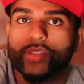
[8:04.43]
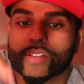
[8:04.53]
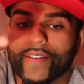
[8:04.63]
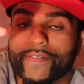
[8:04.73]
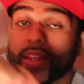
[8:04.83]
It's
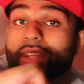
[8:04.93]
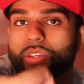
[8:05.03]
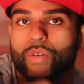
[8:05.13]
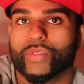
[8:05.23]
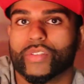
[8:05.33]
their
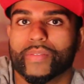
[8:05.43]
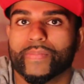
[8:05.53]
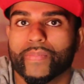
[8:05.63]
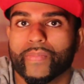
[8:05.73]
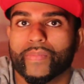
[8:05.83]
videos.
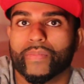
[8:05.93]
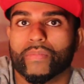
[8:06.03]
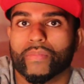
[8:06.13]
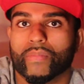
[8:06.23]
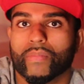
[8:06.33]

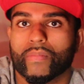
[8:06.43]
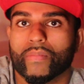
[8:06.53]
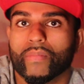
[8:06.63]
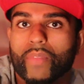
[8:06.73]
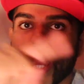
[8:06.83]

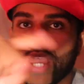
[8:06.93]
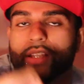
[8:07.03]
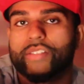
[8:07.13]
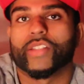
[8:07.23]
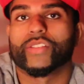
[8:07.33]

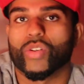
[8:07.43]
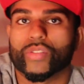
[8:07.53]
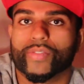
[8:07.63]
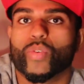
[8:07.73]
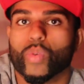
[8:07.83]
And it's their
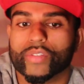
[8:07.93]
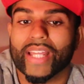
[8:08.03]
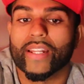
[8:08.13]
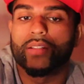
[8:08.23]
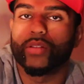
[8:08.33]
songs, of course,
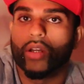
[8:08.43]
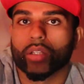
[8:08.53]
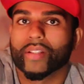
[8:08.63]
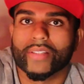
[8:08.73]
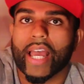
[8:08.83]
and
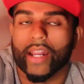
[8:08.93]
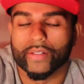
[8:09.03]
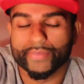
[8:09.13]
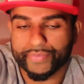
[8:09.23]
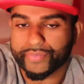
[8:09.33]
the
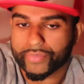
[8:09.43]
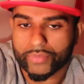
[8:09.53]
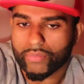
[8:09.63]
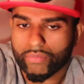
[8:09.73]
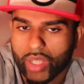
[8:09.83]
talent.
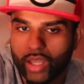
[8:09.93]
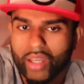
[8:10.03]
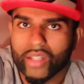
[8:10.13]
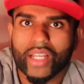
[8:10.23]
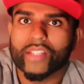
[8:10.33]

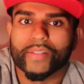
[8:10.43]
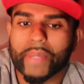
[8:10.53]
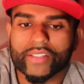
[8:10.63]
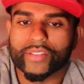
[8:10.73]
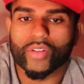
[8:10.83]
That was an
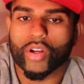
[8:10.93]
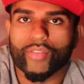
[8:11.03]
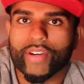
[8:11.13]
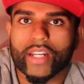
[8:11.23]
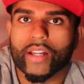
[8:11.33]
amazing song. I
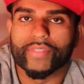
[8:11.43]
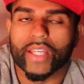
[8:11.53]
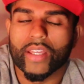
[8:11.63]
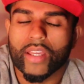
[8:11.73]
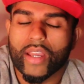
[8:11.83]
really loved
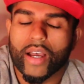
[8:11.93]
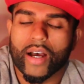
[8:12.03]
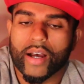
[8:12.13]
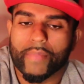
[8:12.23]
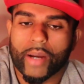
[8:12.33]
it.
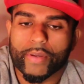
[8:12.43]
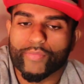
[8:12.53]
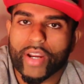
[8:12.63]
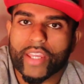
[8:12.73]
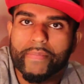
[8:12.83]
I've
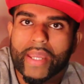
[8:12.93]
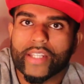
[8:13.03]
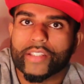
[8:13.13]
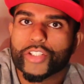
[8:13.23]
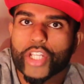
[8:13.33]
been
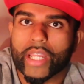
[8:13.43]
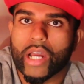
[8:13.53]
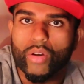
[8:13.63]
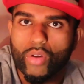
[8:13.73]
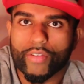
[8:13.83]
recommended to check
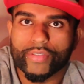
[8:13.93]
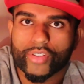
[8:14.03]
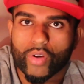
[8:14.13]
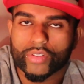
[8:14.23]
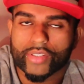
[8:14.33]
out a lot of
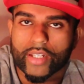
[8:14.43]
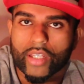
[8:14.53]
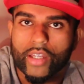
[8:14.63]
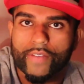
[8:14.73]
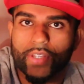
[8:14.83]
songs and
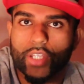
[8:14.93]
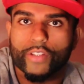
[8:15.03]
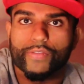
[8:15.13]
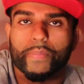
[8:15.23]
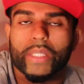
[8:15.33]

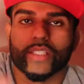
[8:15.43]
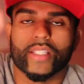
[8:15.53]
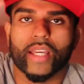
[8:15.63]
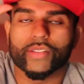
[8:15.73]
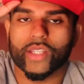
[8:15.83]
videos from
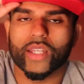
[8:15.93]
BTS.